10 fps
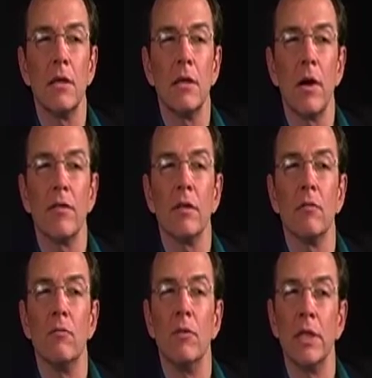you have to
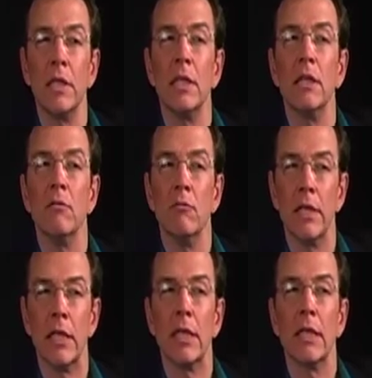really,
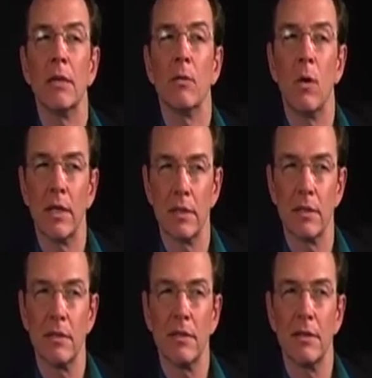really want
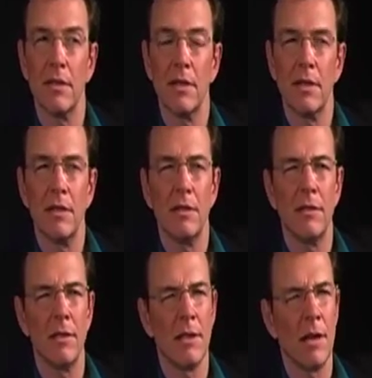it.
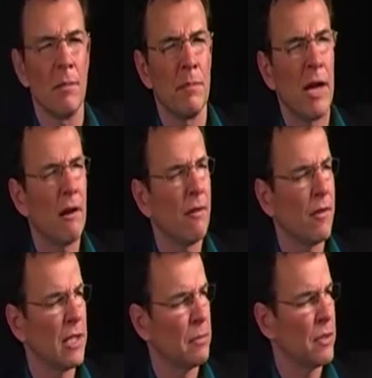I'm
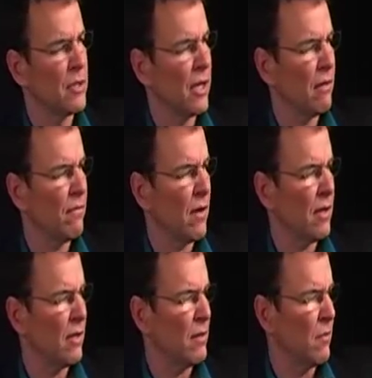paraphrasing, but Jane
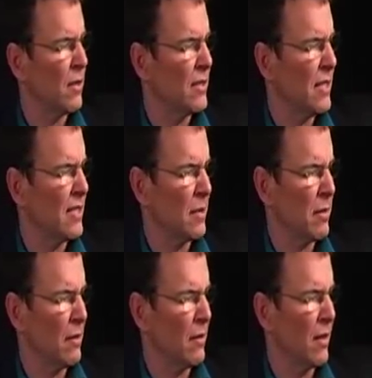Fonda once said
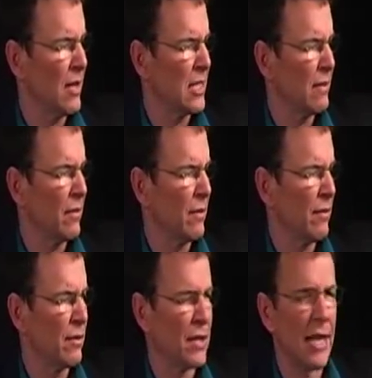something along the lines of, if
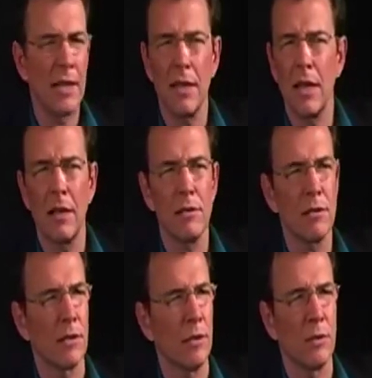there's anything else
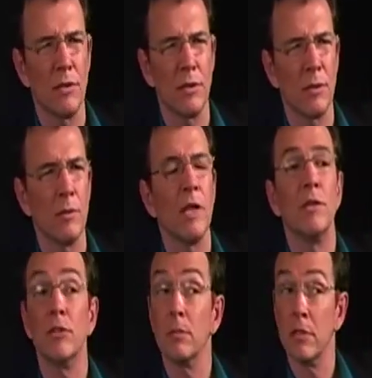that you can do,
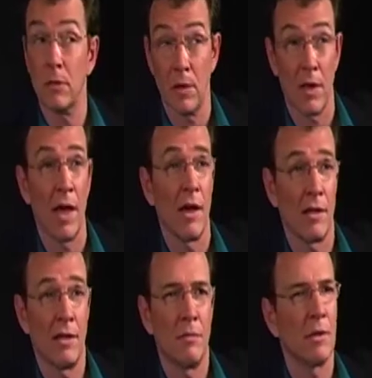then you should be doing that,
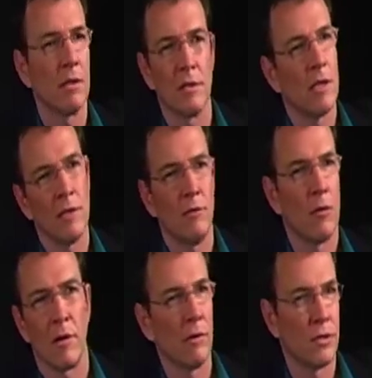because then you
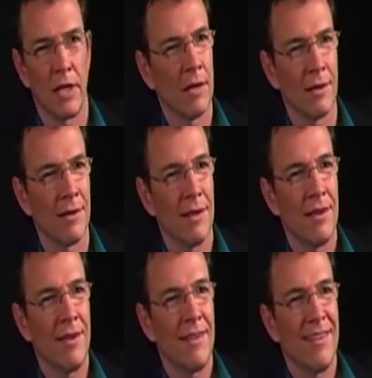don't understand.
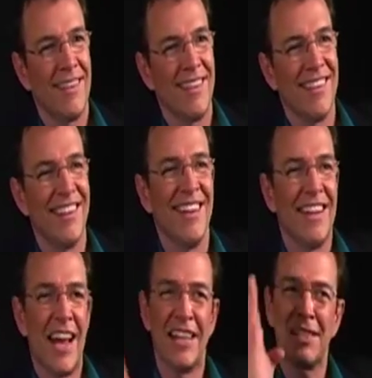
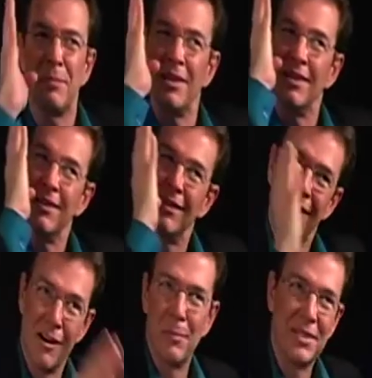It has to be
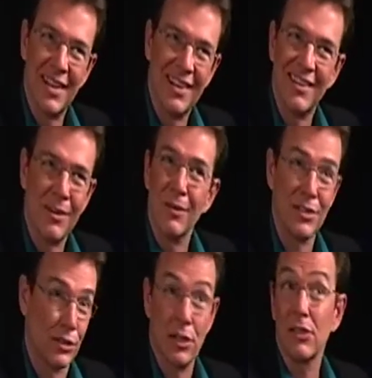100% or
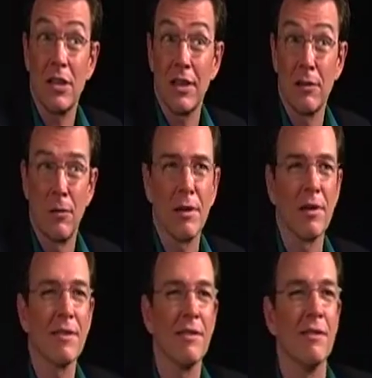it's just not going to work, you